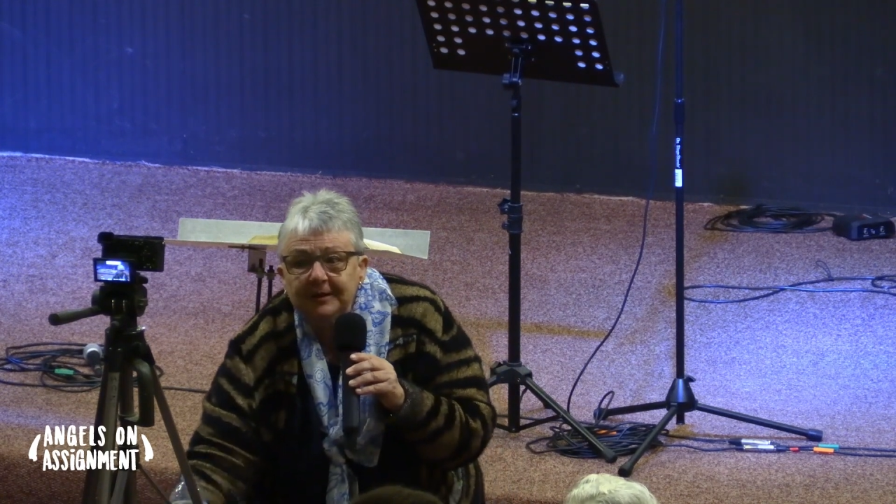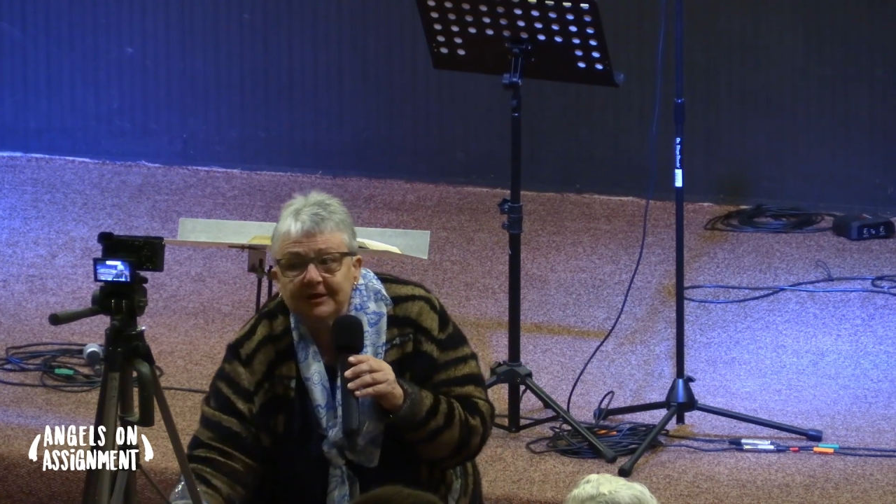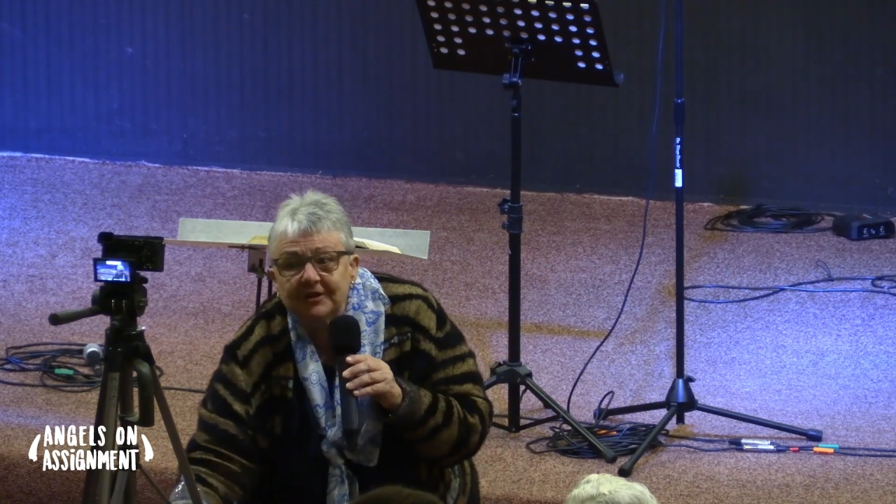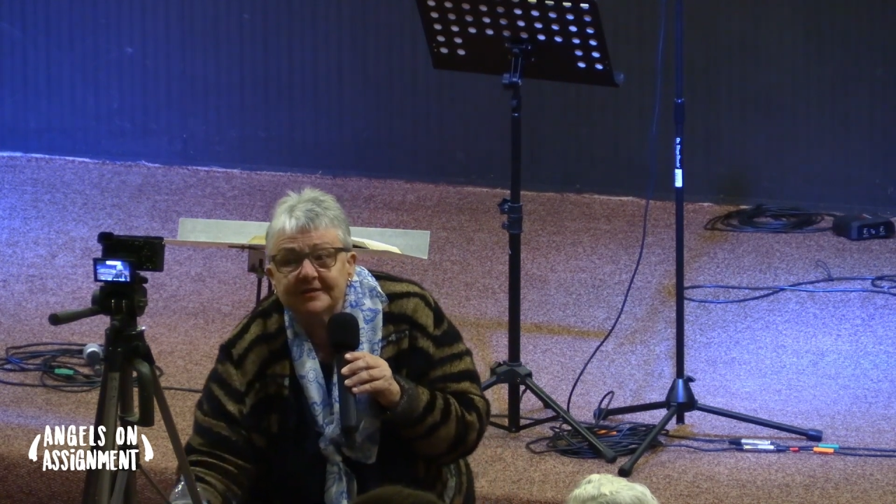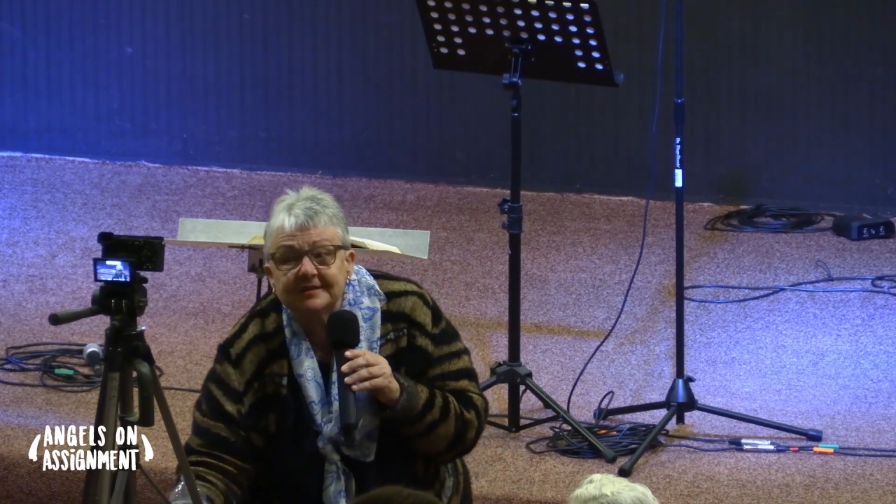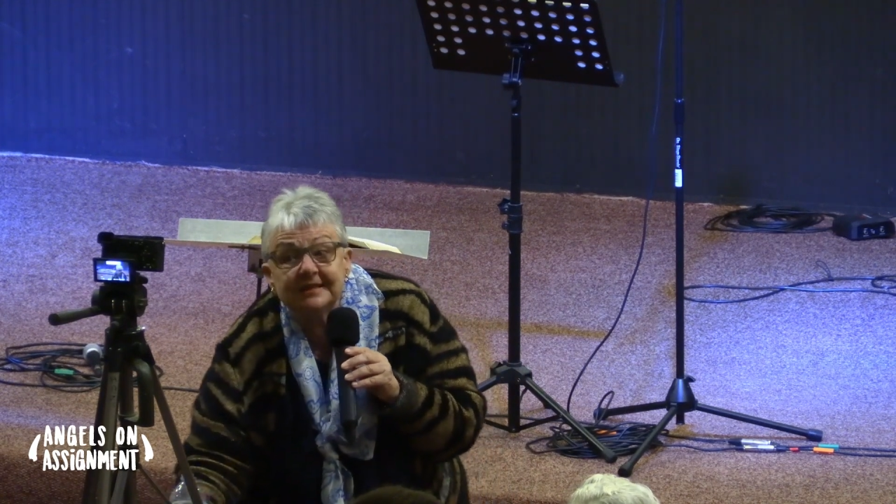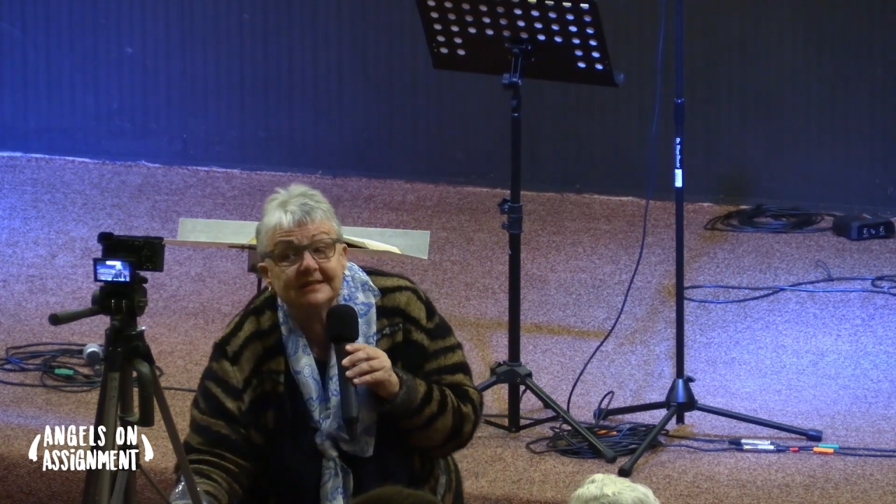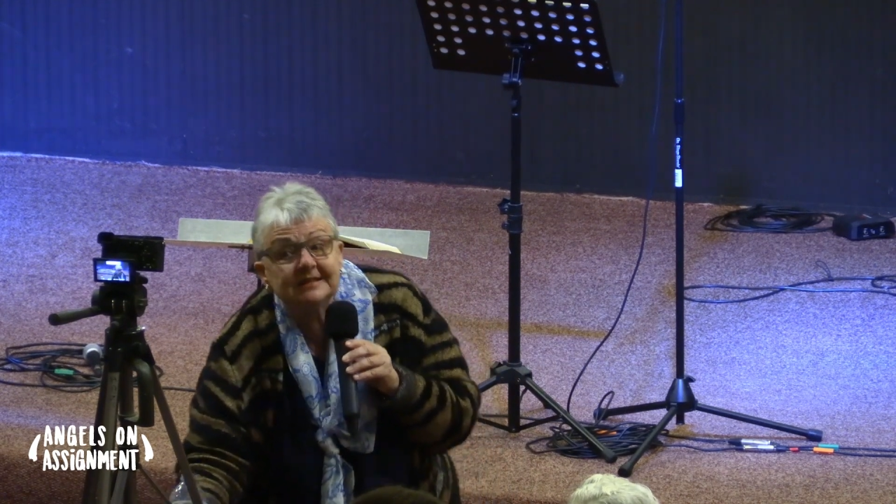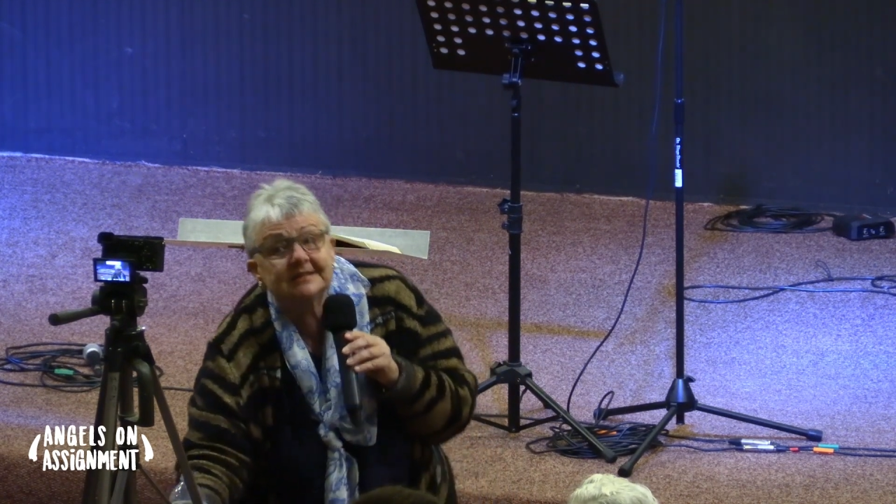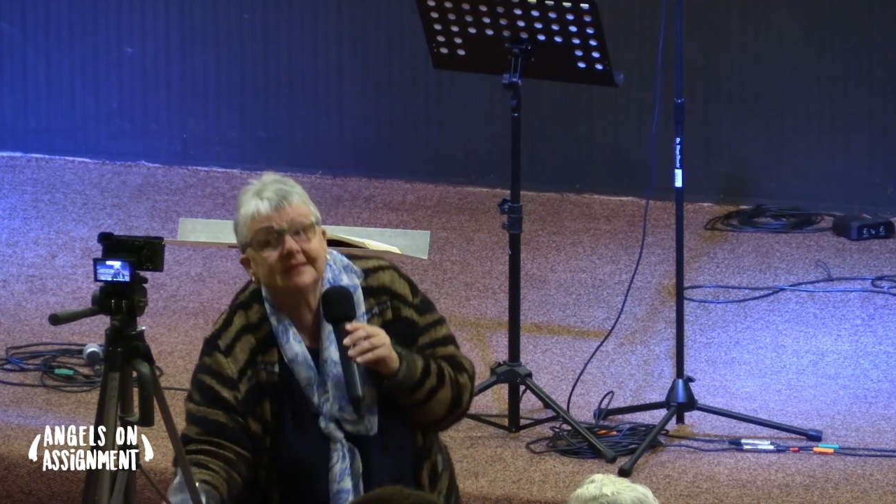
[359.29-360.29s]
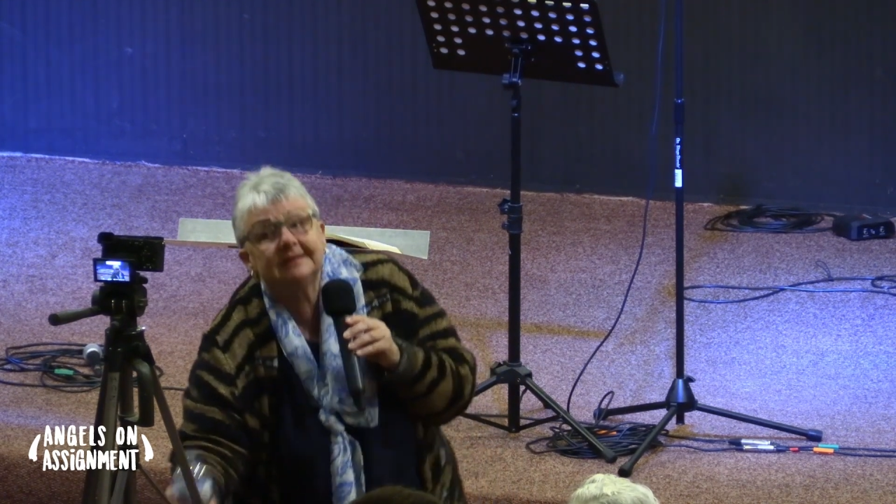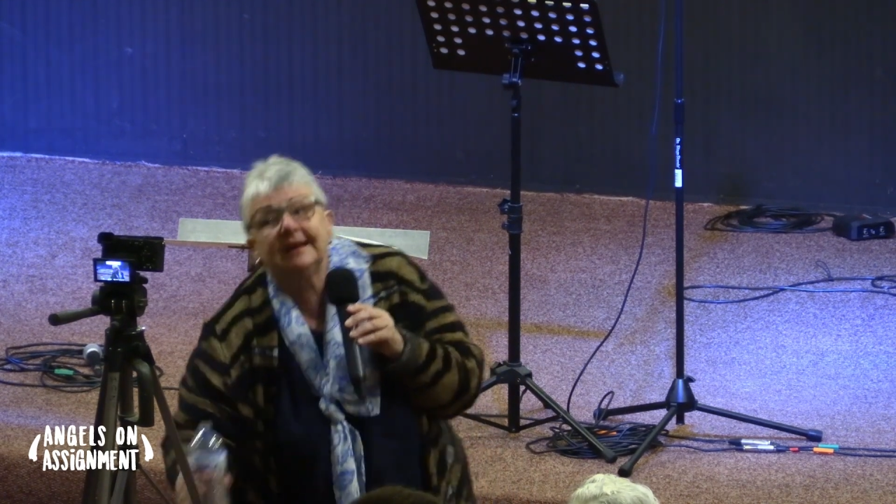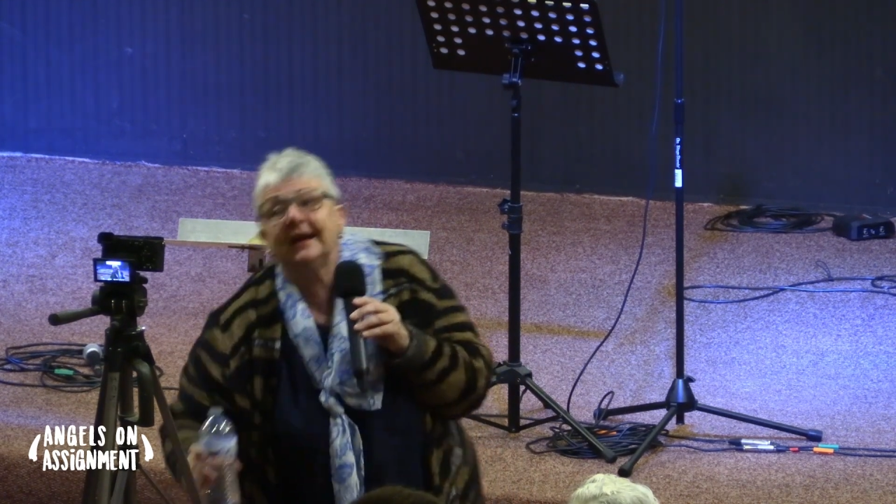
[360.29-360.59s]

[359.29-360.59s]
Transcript: because this is the